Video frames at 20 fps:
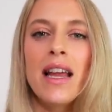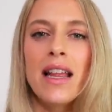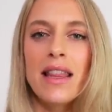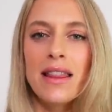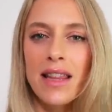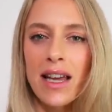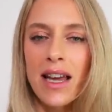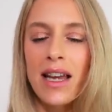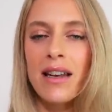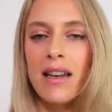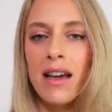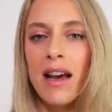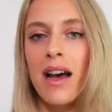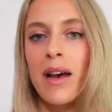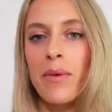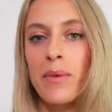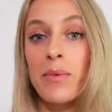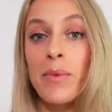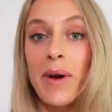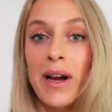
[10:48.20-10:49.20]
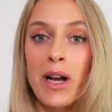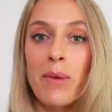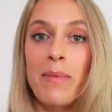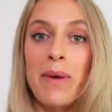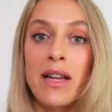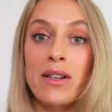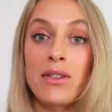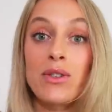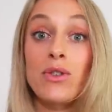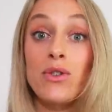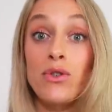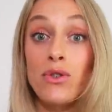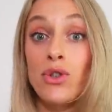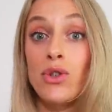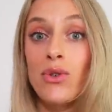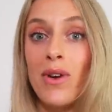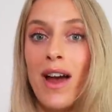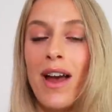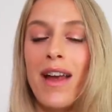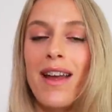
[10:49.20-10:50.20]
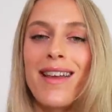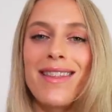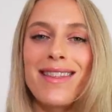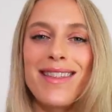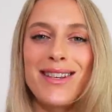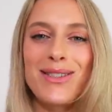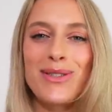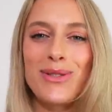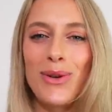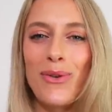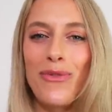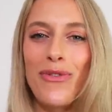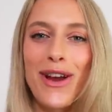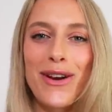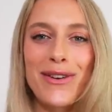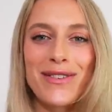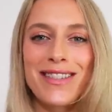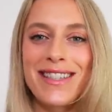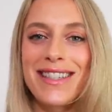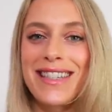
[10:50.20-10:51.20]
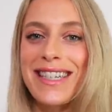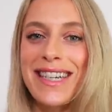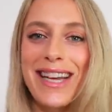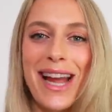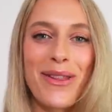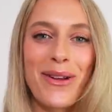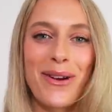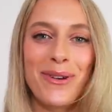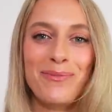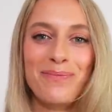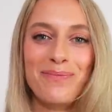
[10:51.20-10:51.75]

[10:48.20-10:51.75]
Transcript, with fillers: then I would recommend you try these two fragrances together.